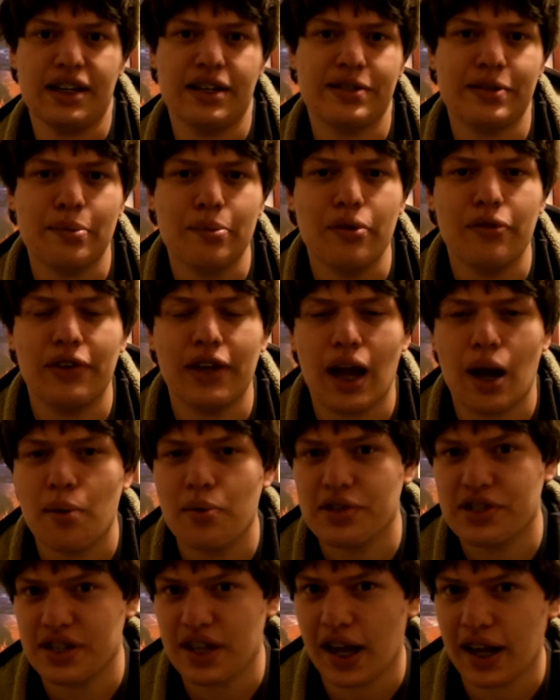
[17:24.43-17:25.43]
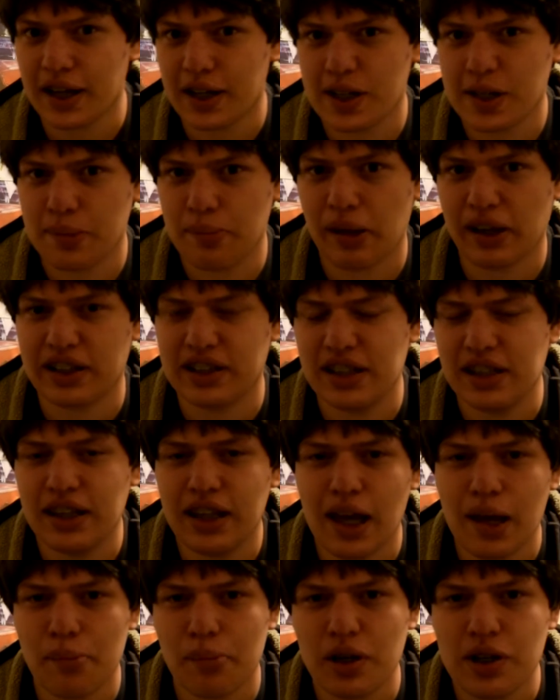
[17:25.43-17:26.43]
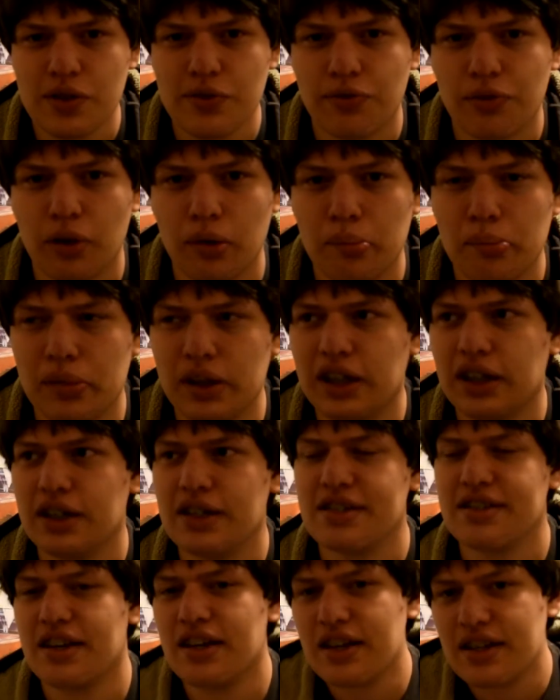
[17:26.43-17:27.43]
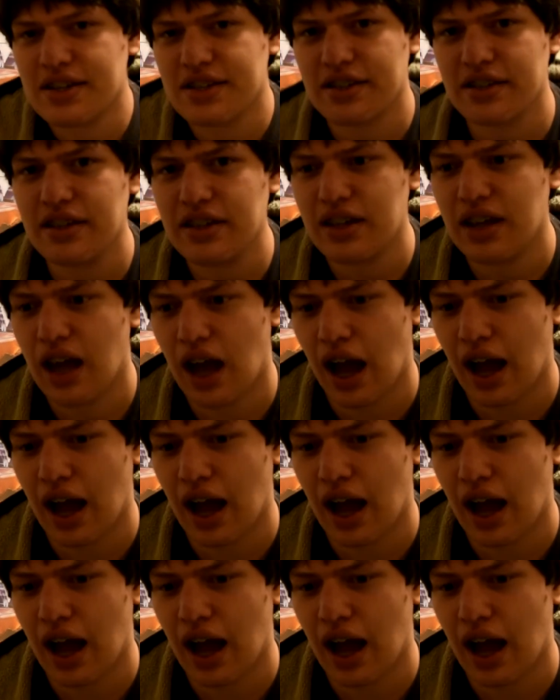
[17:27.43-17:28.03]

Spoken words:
is a movie I was not expecting that much from, because honestly,